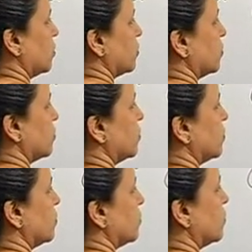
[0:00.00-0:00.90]

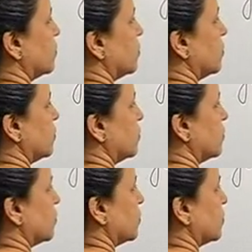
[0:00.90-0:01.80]

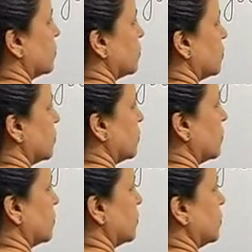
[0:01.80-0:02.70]

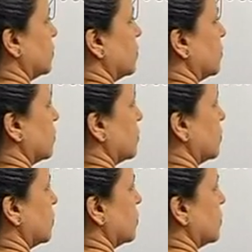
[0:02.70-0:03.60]
(silence)